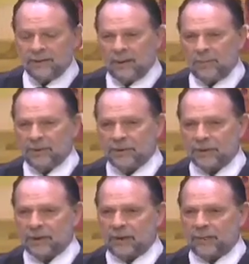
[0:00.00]
don't put
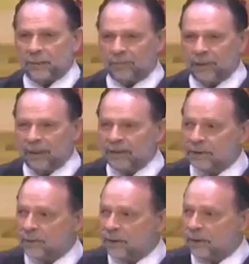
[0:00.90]
yourself in a
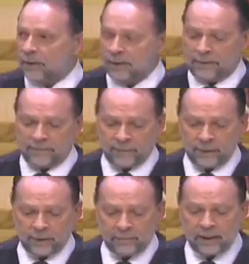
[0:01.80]
place where
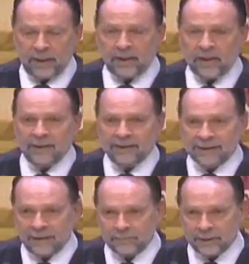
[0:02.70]
you could be
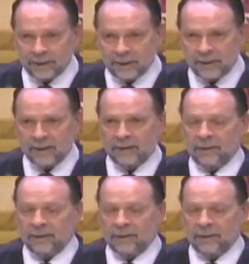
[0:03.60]
tempted